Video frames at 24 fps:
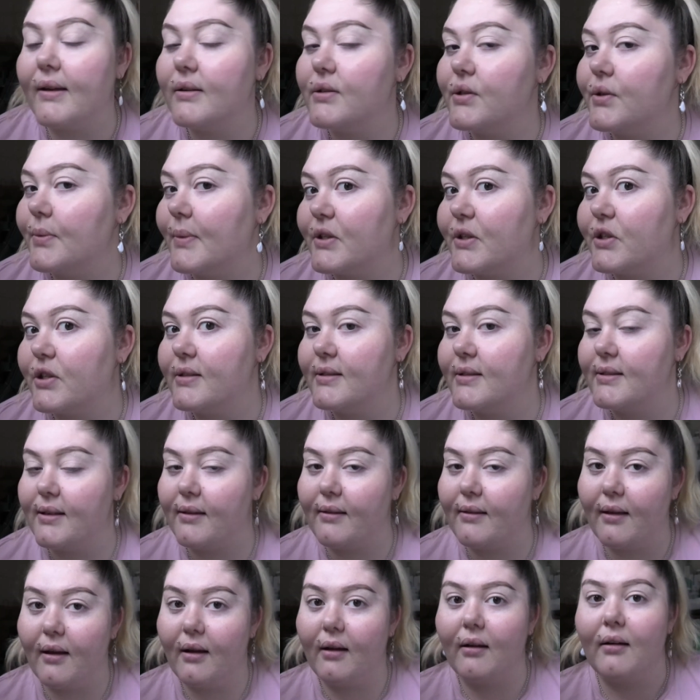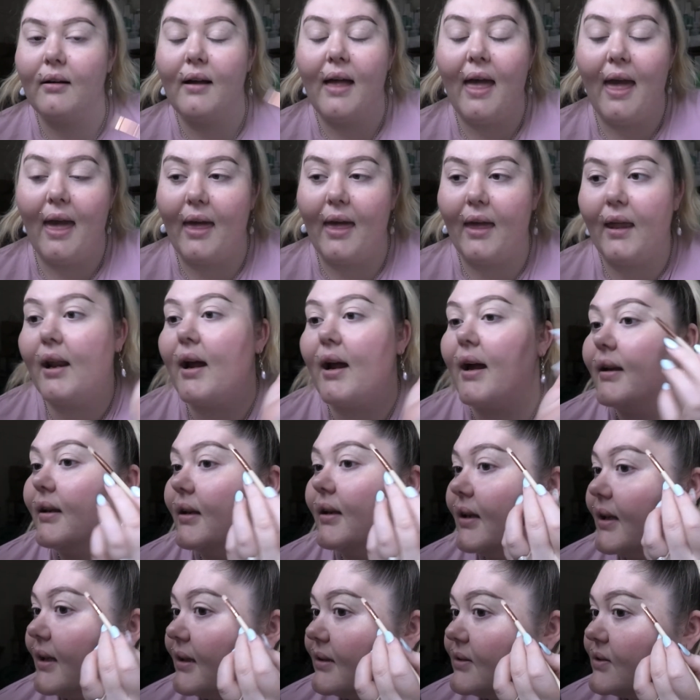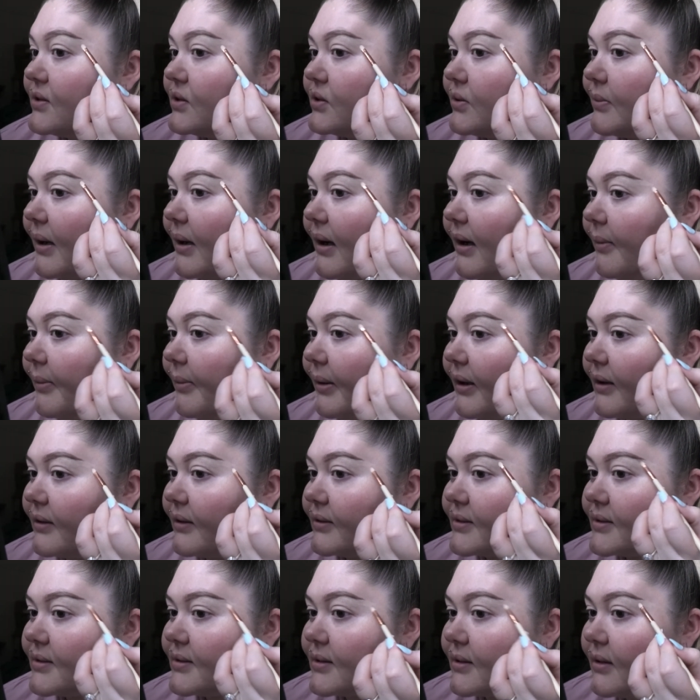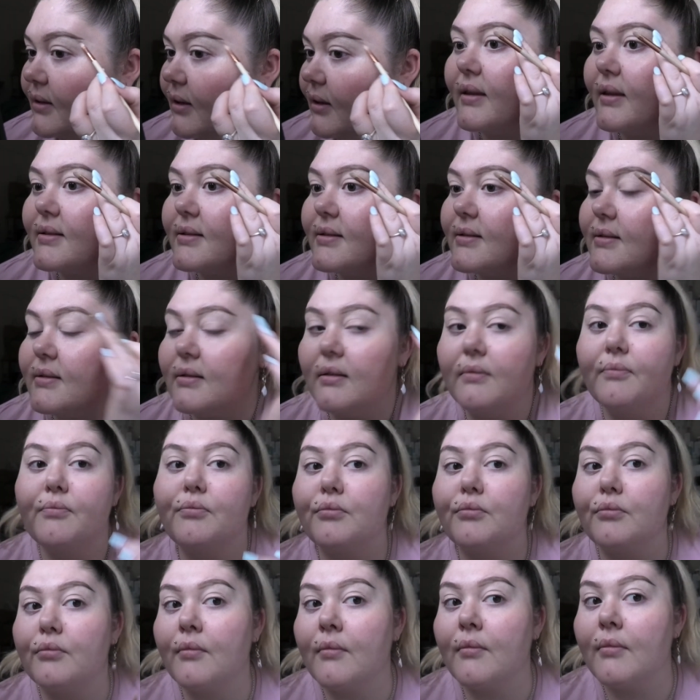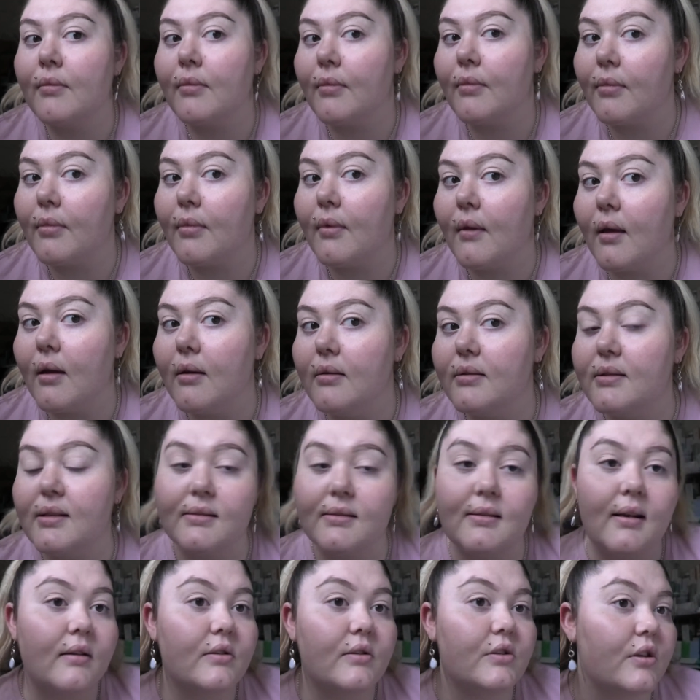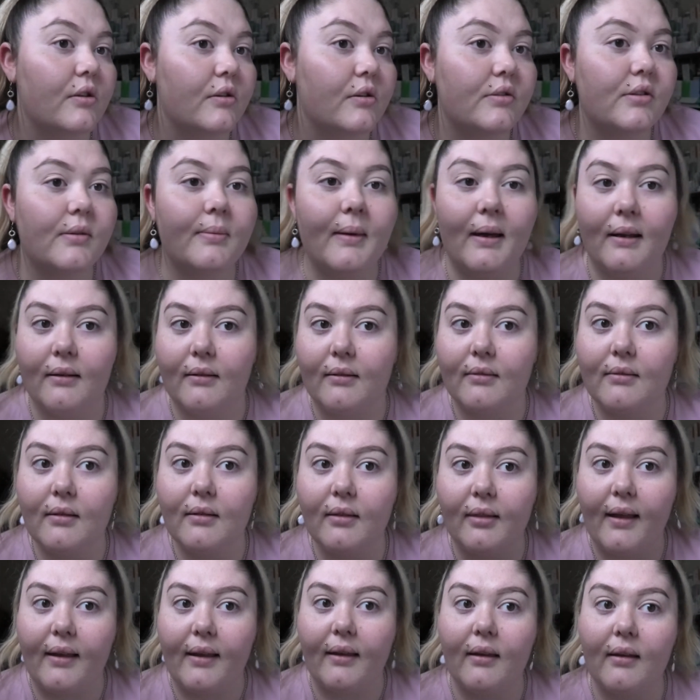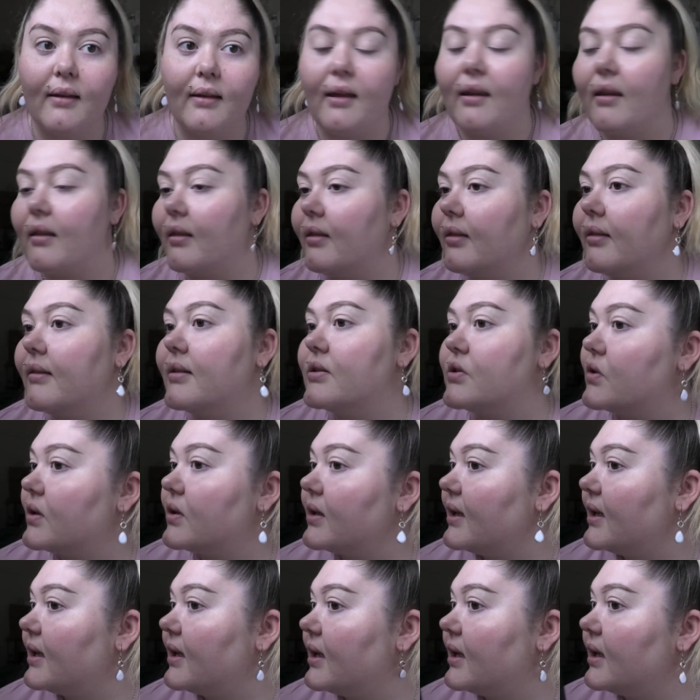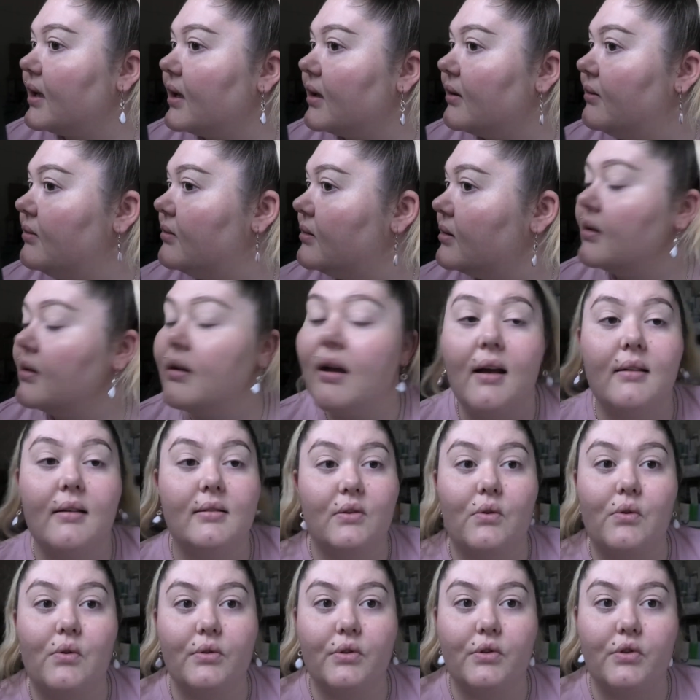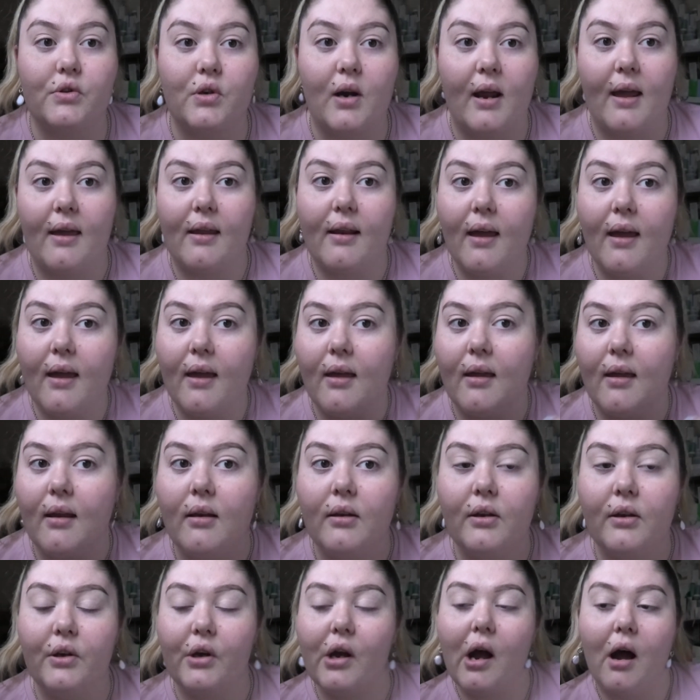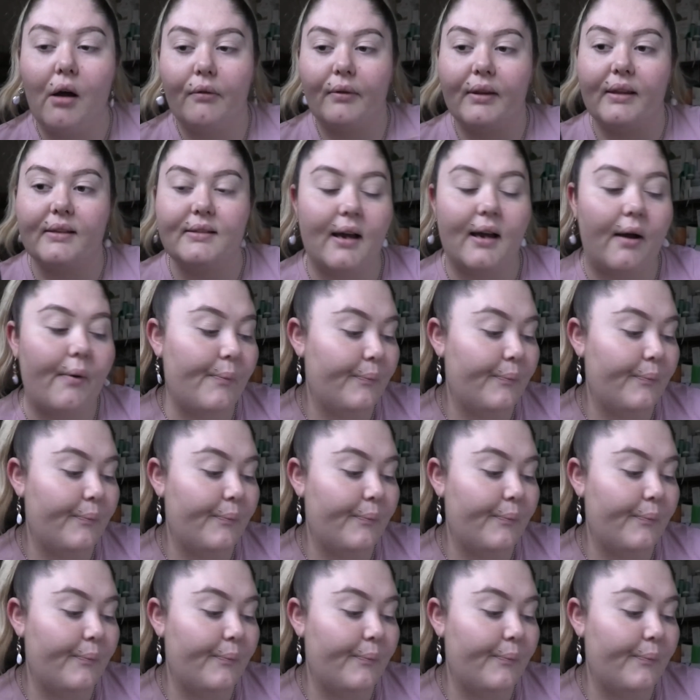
too much concealer, and I need to do my eyebrows. This doesn't actually look too bad. Like, it literally has gone straight and you can't really tell.